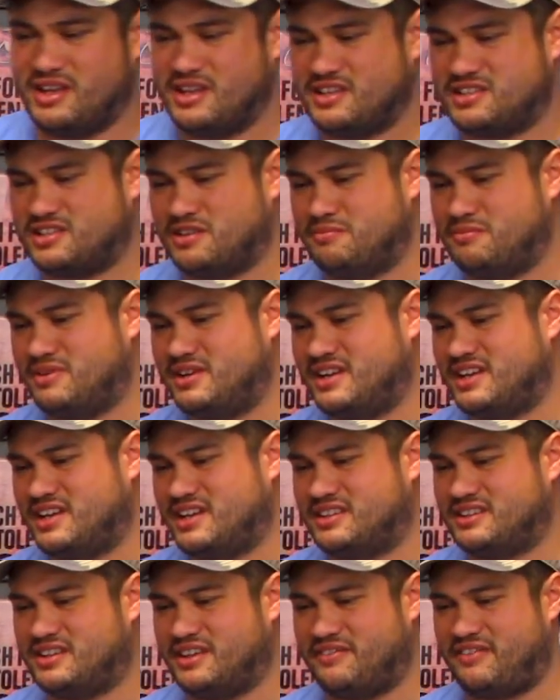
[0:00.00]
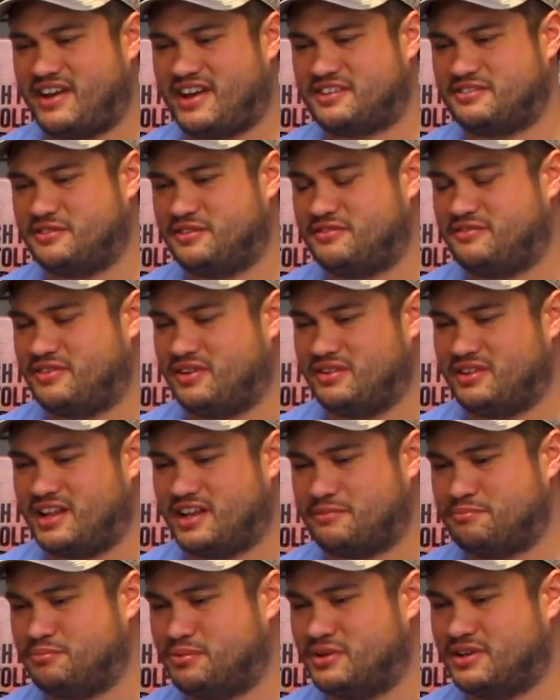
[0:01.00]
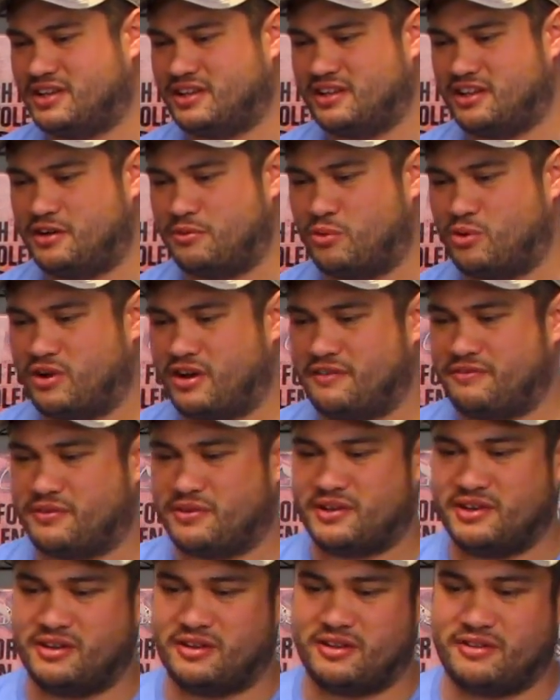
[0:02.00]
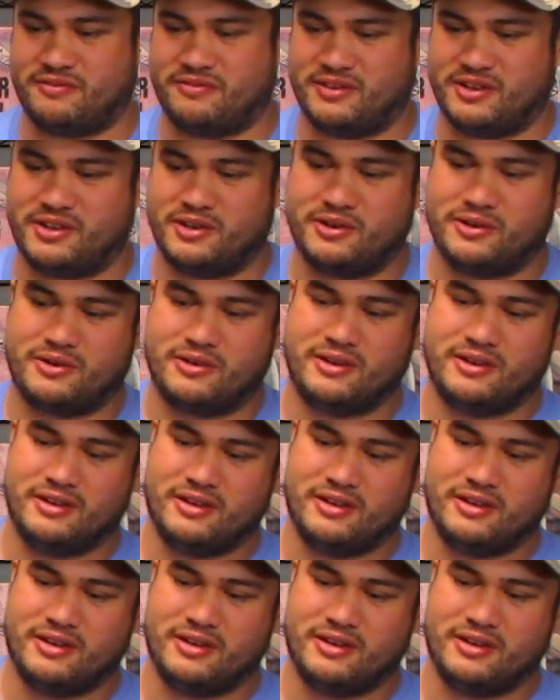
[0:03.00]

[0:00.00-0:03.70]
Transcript: somebody at the factory felt like putting a little more effort into the figure.